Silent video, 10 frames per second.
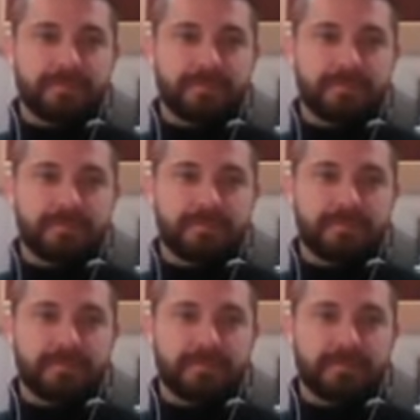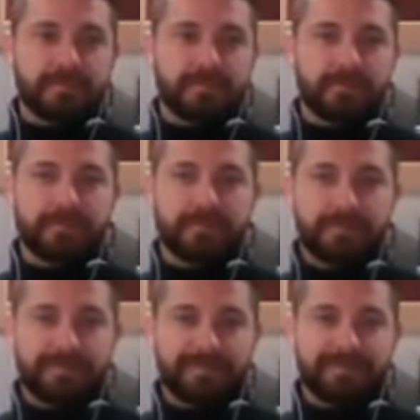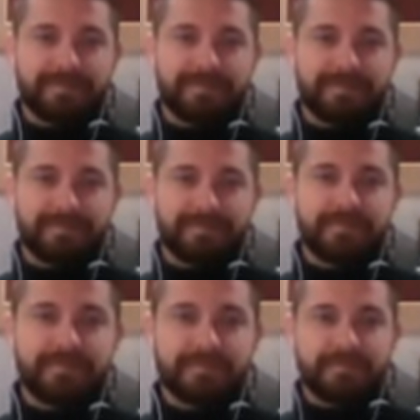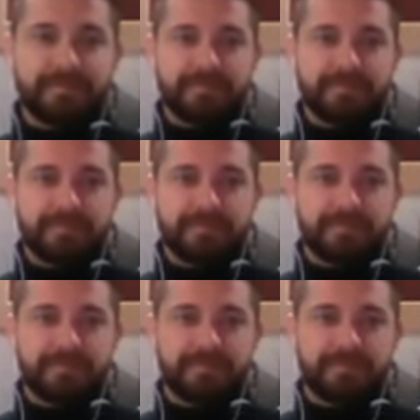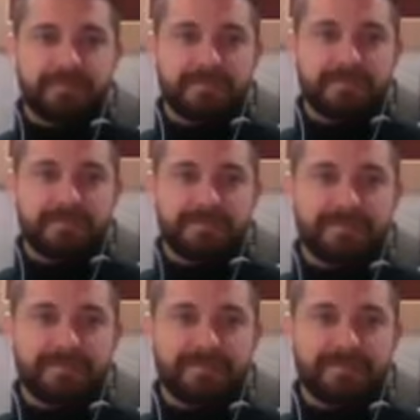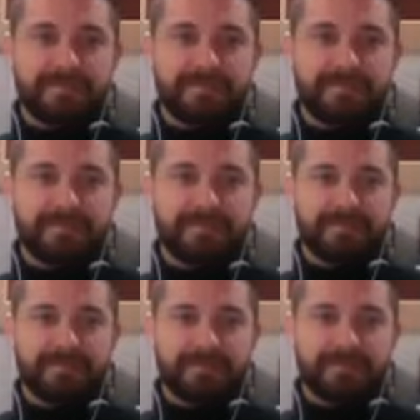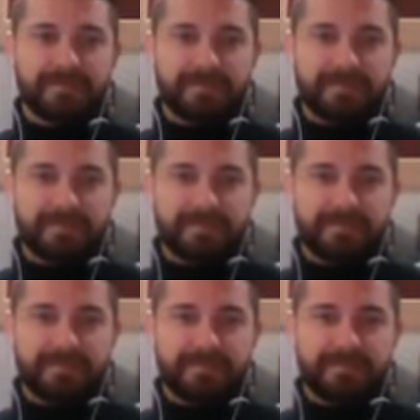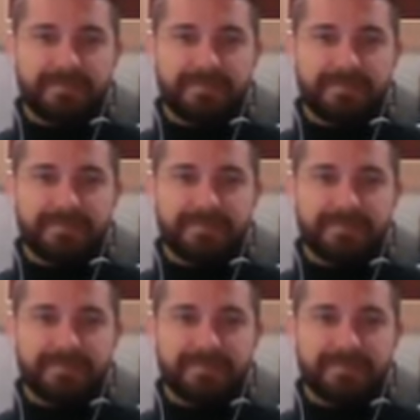This person isn't speaking.